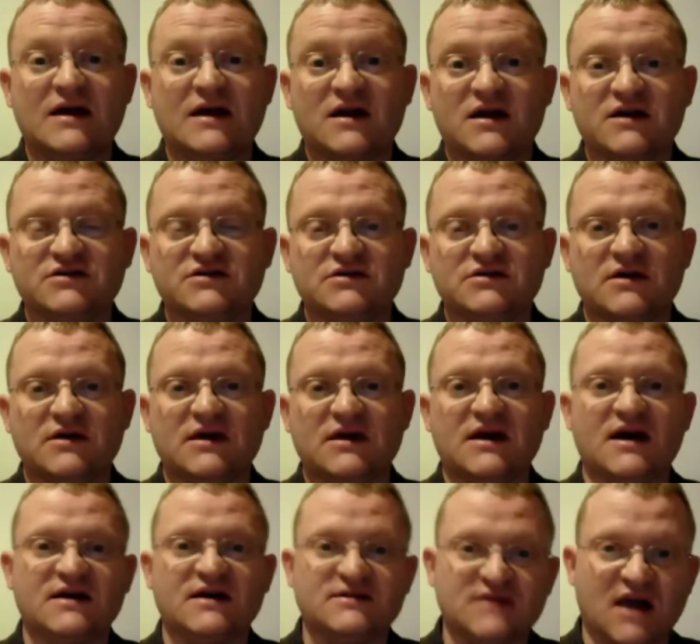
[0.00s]

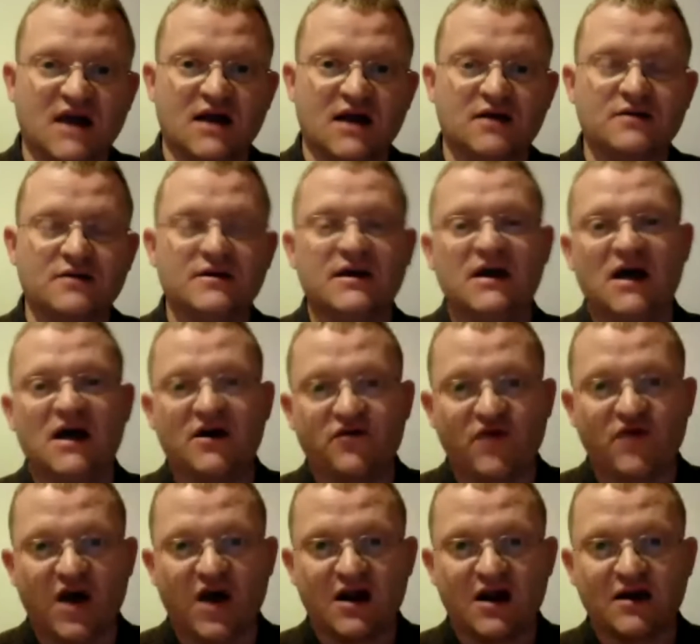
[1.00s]
English, ESL,
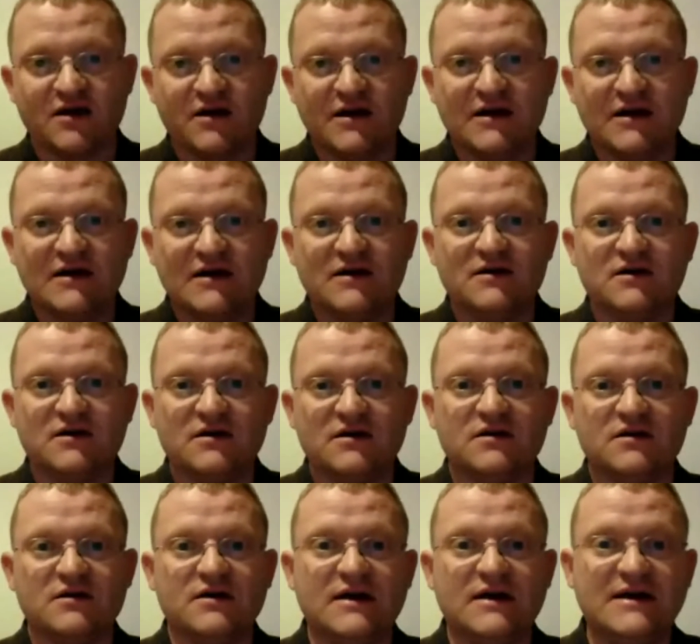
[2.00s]
EFL,
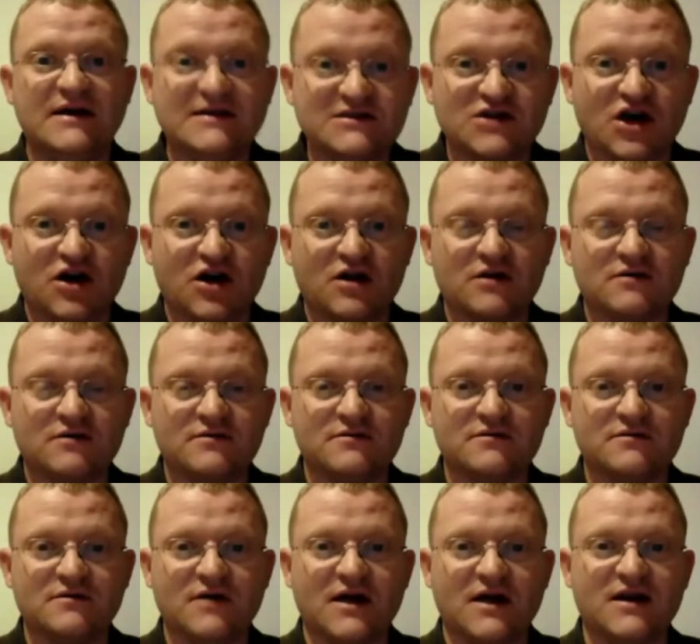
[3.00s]

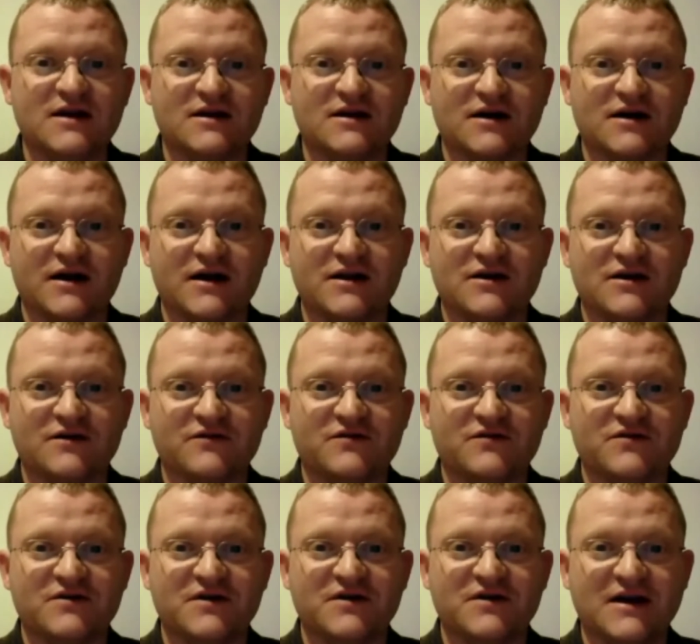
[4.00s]
ESOL, or any
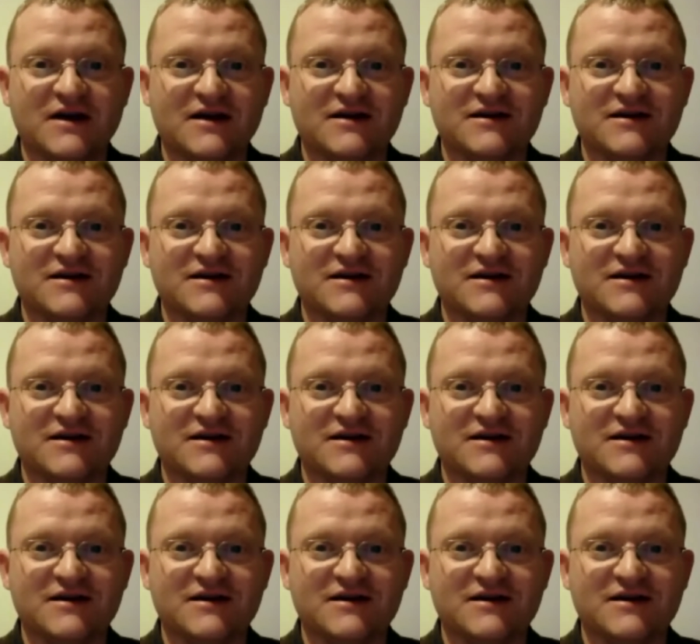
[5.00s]
kind of